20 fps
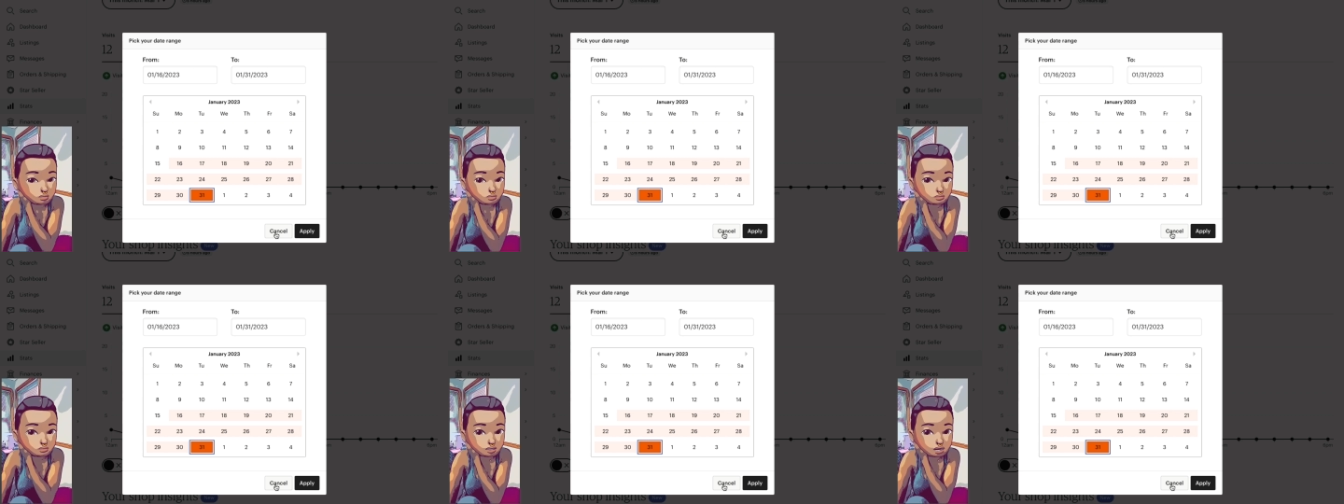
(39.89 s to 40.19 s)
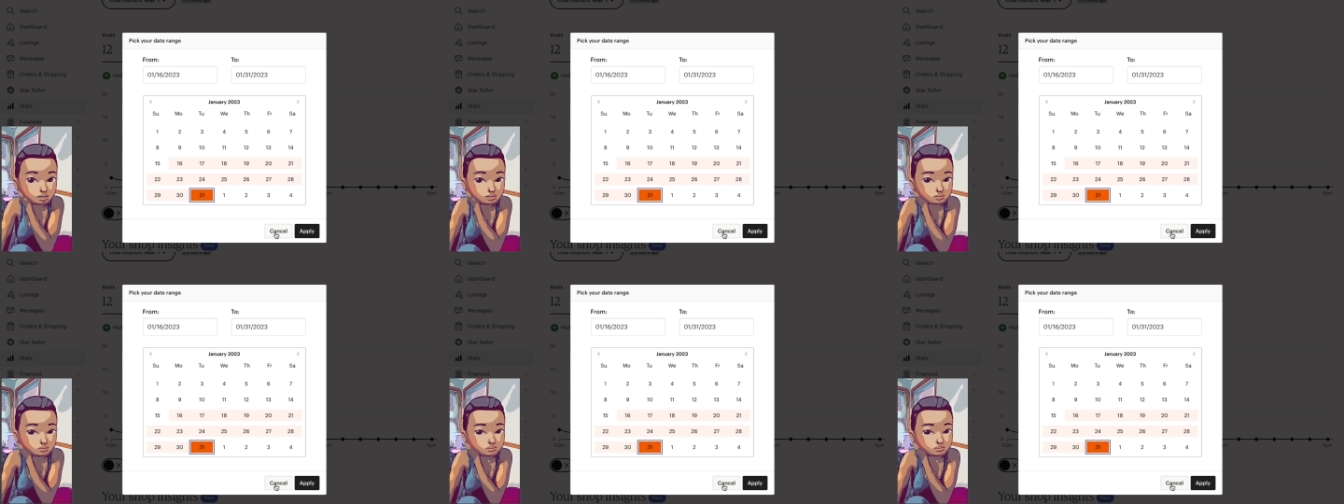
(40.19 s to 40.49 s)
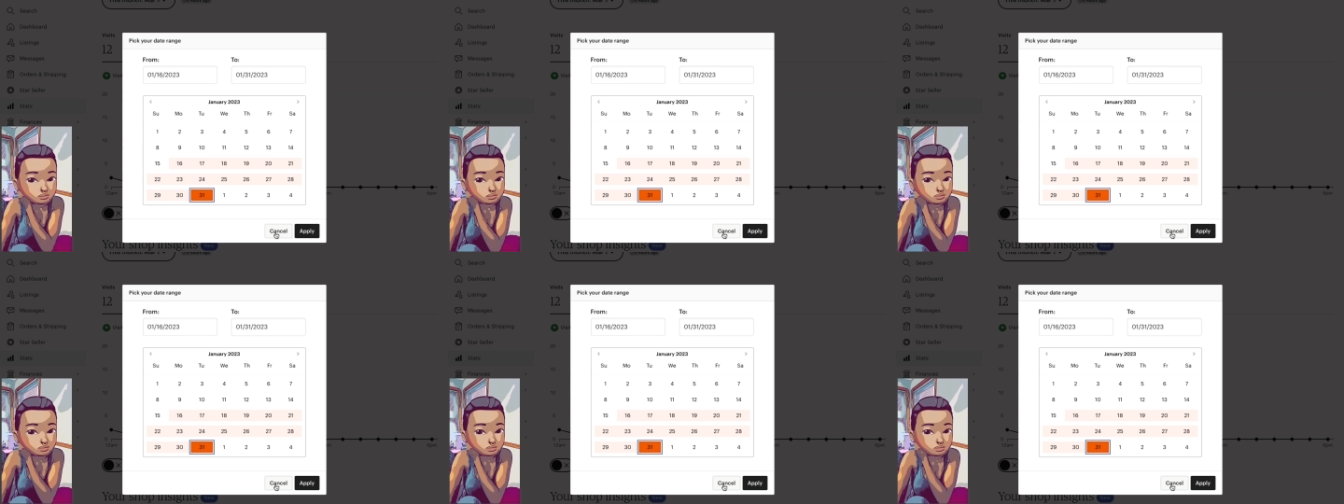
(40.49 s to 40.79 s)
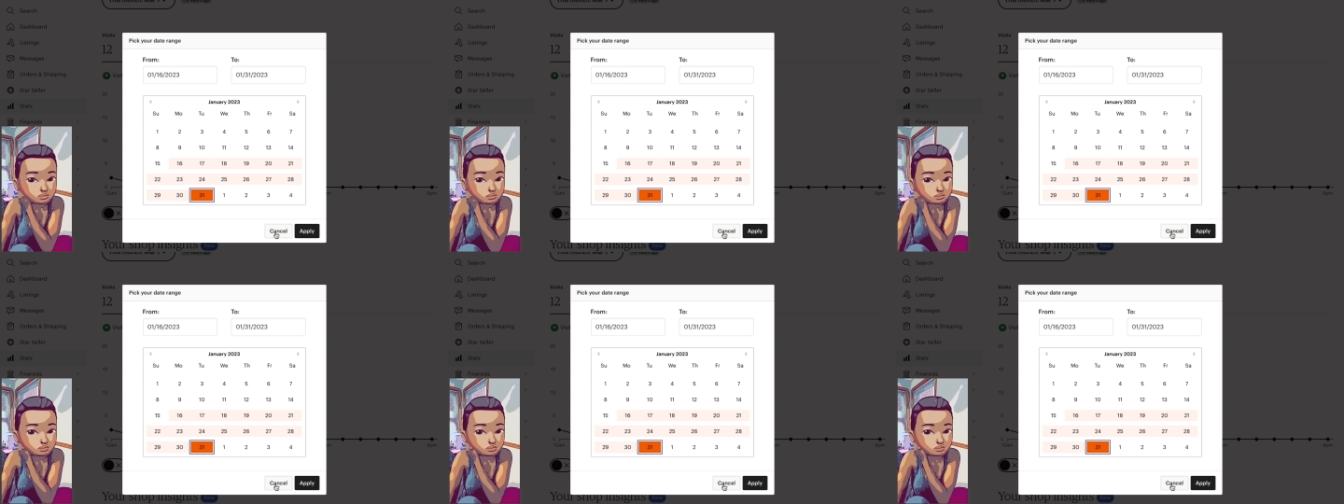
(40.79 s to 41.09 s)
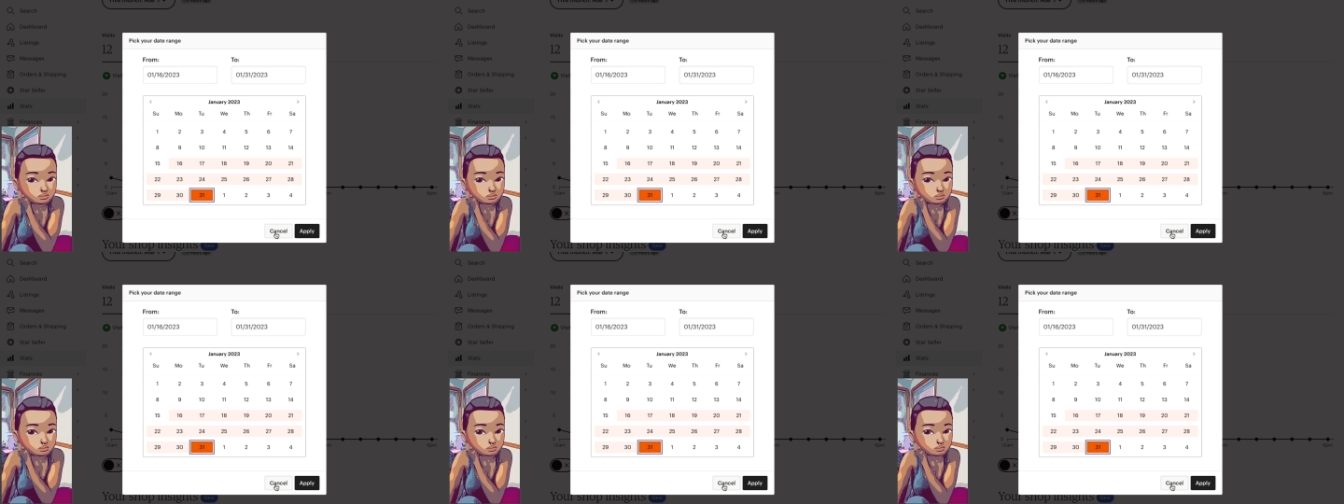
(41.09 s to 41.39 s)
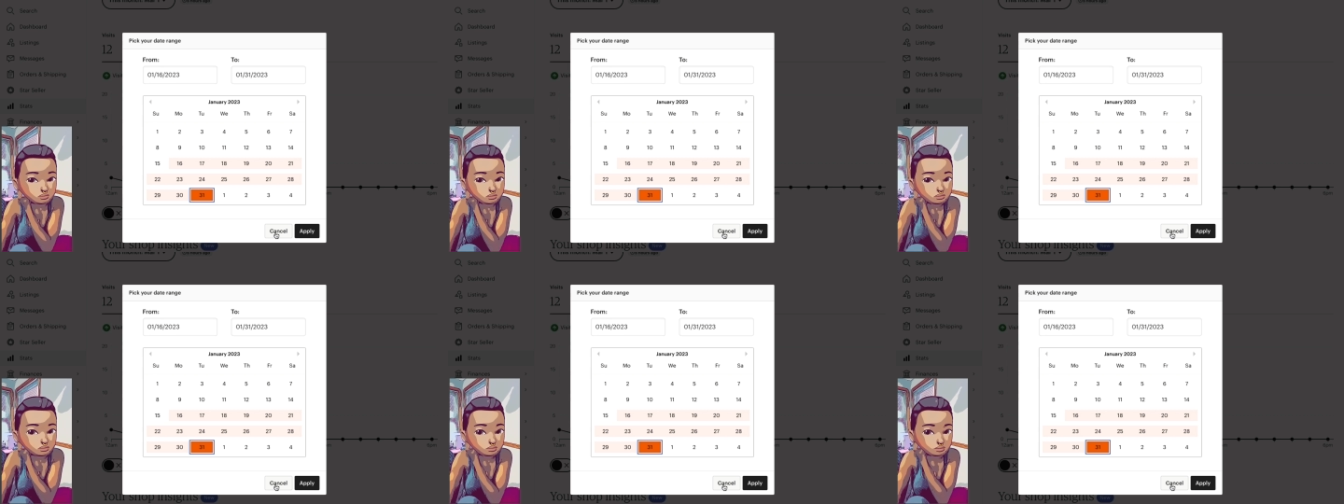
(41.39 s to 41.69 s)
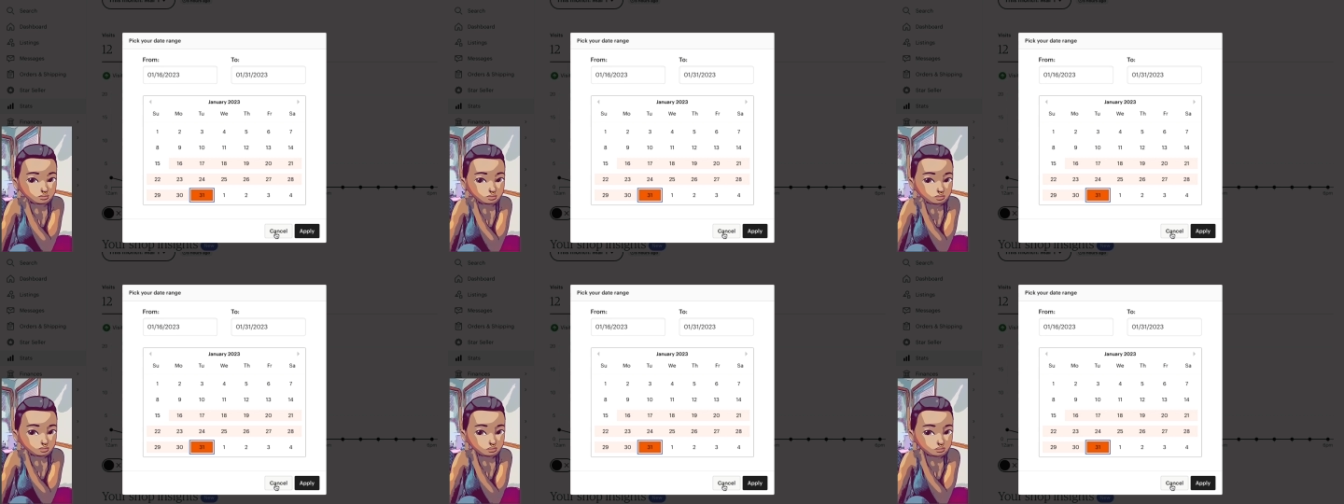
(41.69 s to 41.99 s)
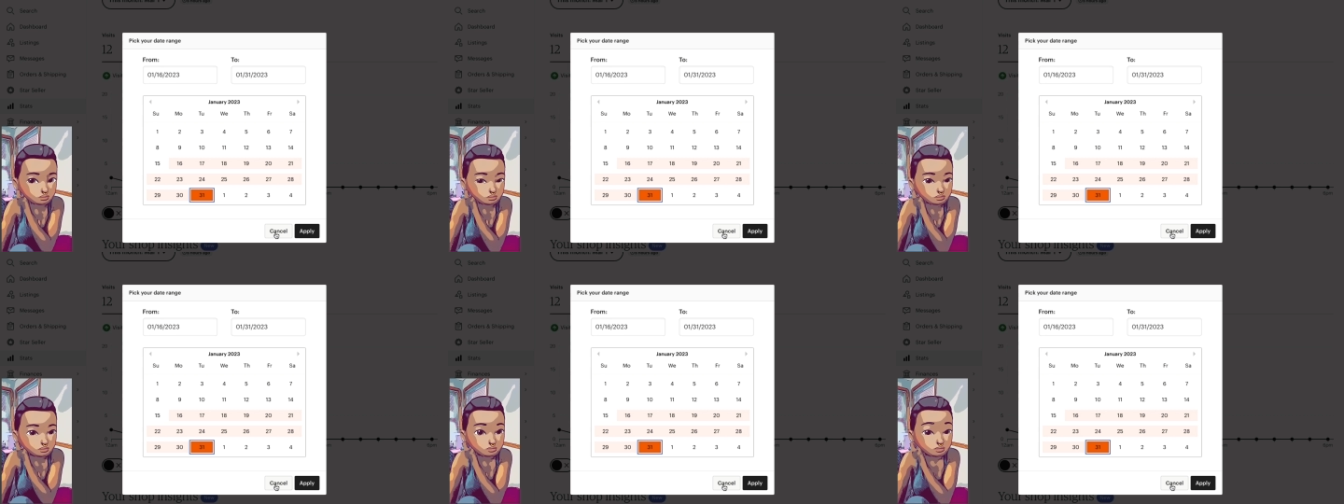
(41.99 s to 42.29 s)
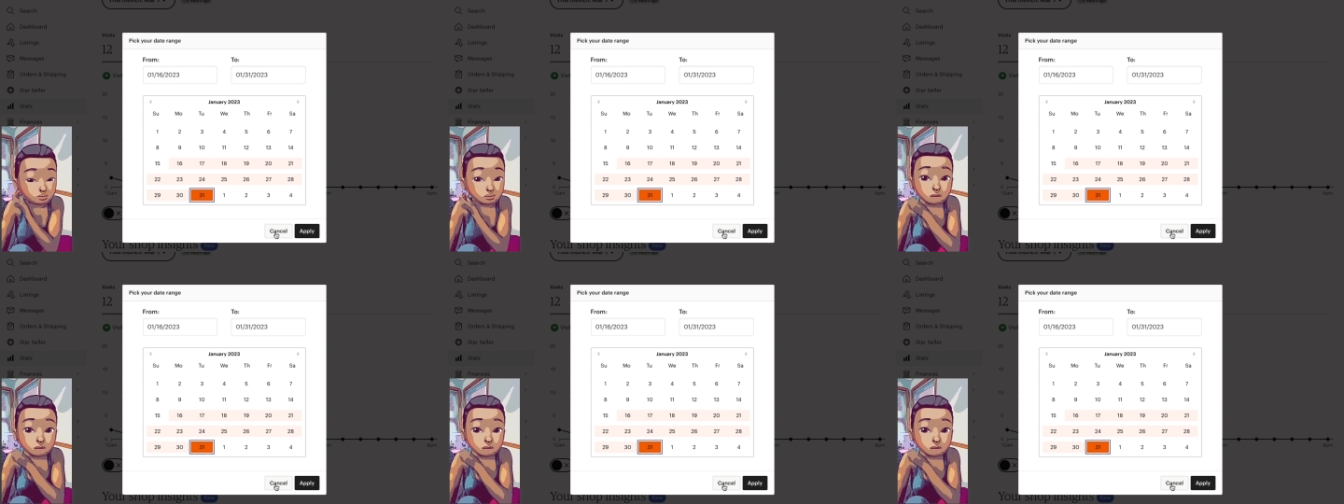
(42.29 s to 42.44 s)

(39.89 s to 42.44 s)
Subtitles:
was either the 16th or the 17th.